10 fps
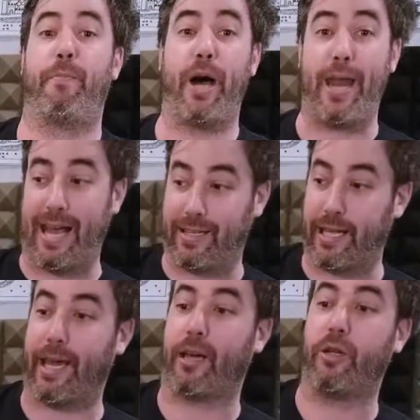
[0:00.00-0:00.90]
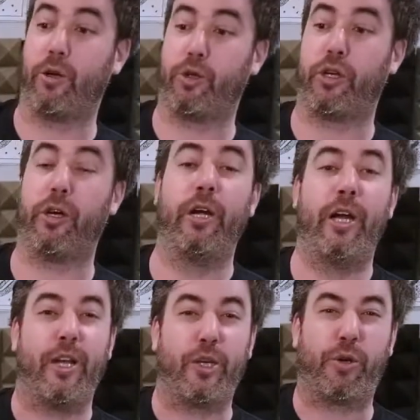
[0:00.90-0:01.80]
but as they get closer,
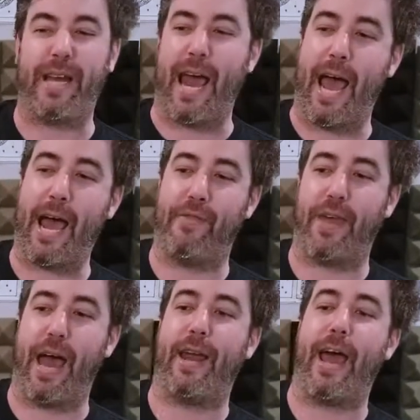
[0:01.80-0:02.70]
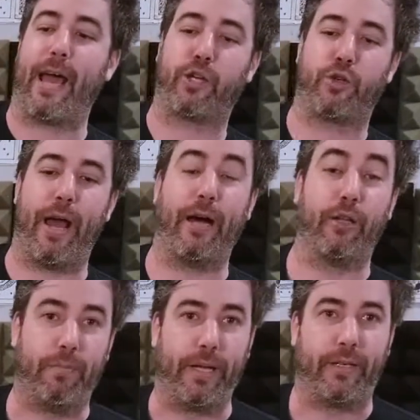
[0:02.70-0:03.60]
you can add that extra
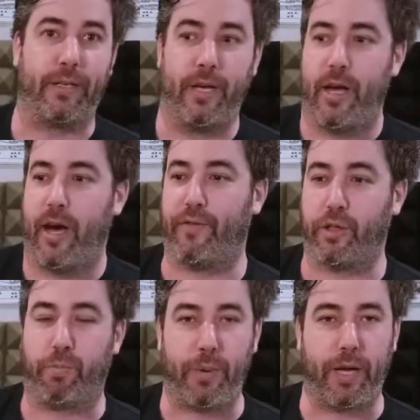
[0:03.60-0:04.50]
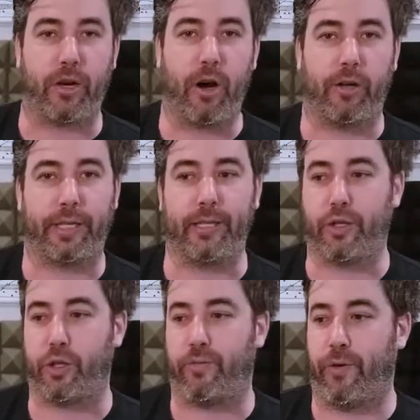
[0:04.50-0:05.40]
element of these big hulking
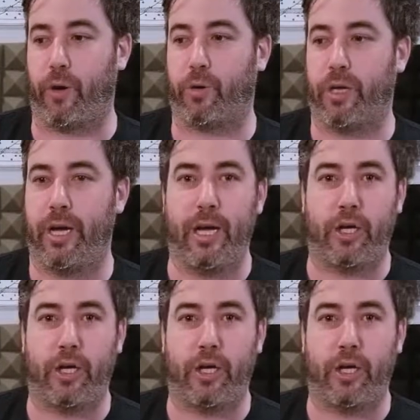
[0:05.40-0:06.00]
Lizardfolk.